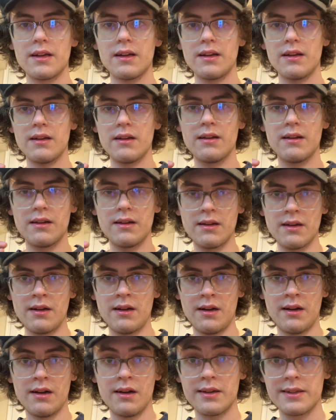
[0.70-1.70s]

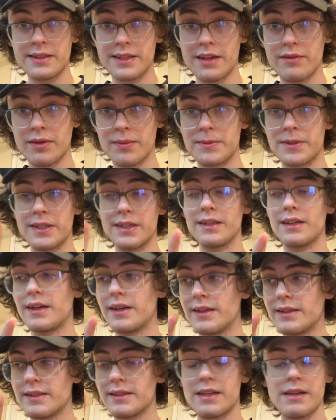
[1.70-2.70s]
Dev update.
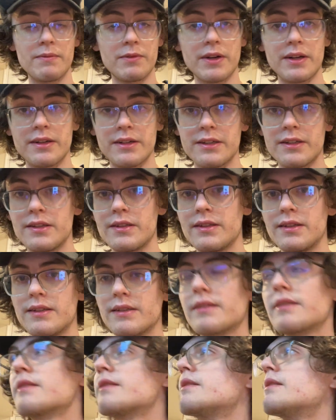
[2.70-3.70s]
I keep forgetting to do
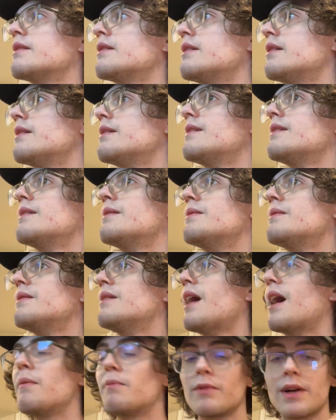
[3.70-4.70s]
these.
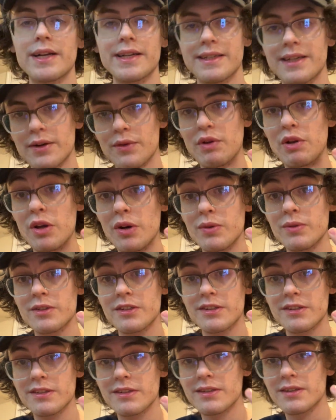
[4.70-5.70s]
I'm writing down
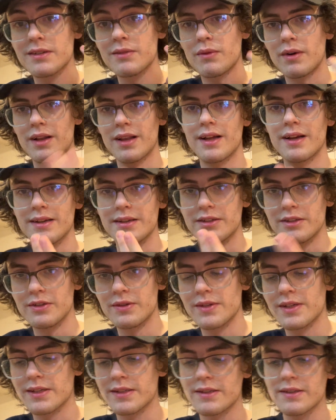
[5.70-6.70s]
notes while I
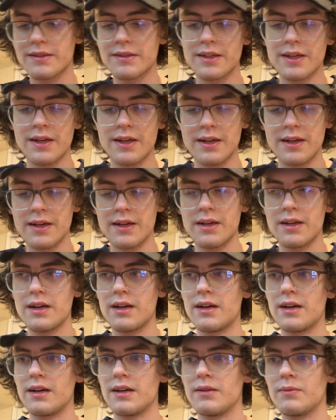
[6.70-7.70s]
do this,
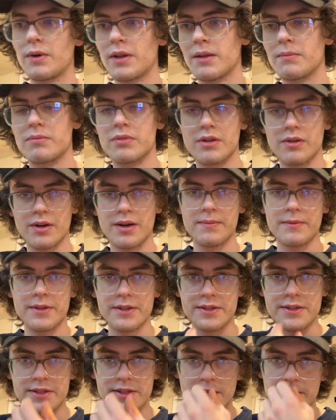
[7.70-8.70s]
while I program
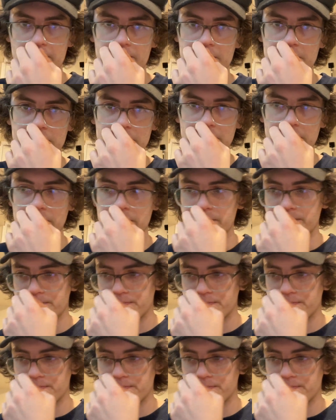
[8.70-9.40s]
this stuff, so